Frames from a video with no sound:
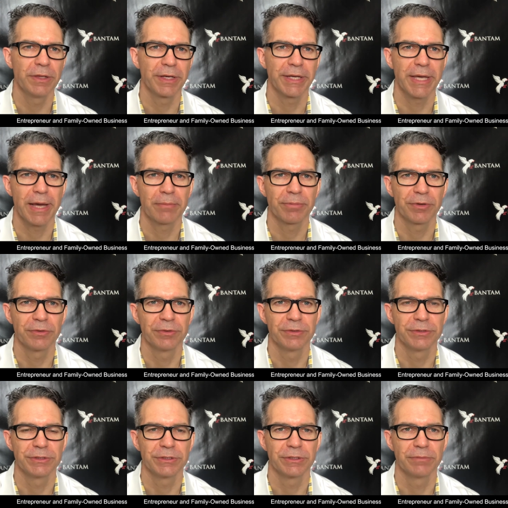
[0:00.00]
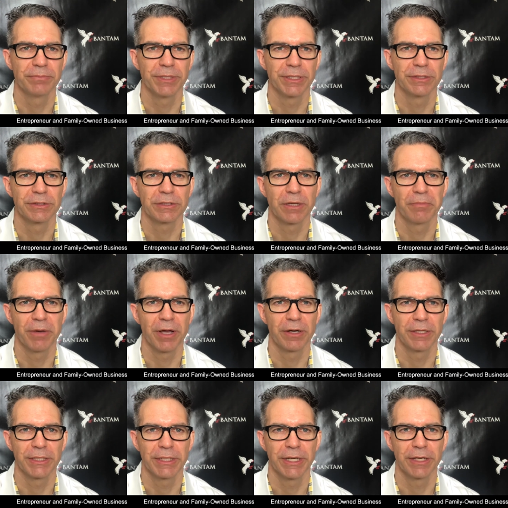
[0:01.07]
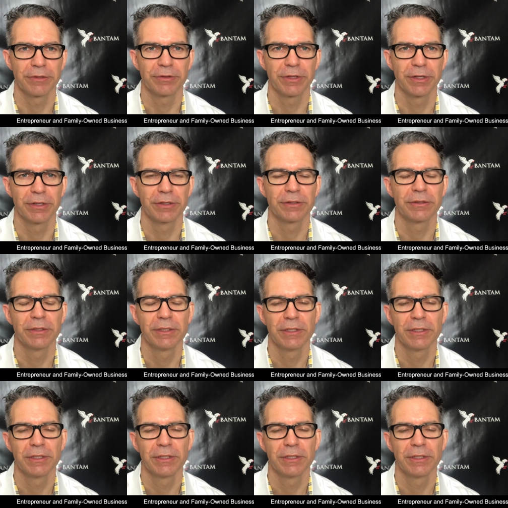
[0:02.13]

Capital is the biggest commodity out there,